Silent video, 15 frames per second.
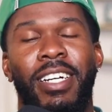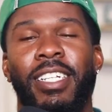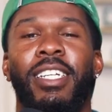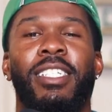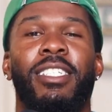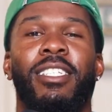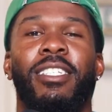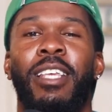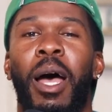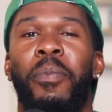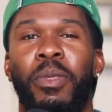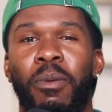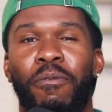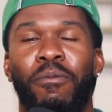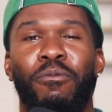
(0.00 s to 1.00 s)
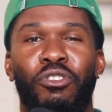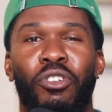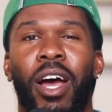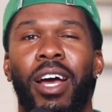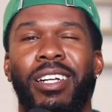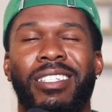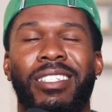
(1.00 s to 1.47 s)
it doesn't stop them from
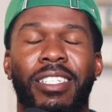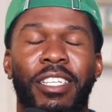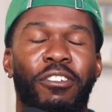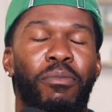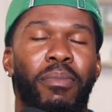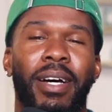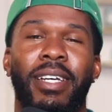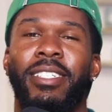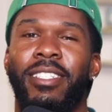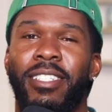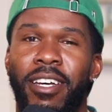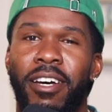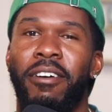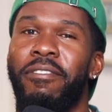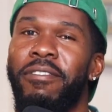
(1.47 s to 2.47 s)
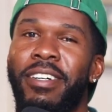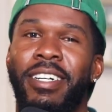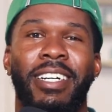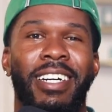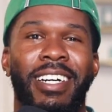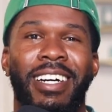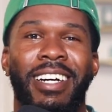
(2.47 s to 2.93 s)
trying to steal my stuff.
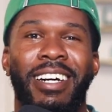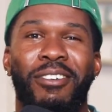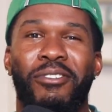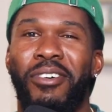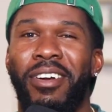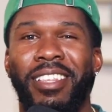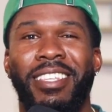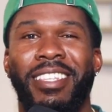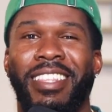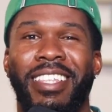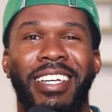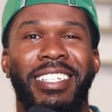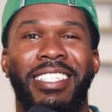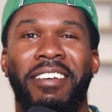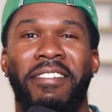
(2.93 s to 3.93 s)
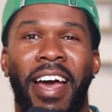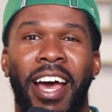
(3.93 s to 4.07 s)
One of the things they've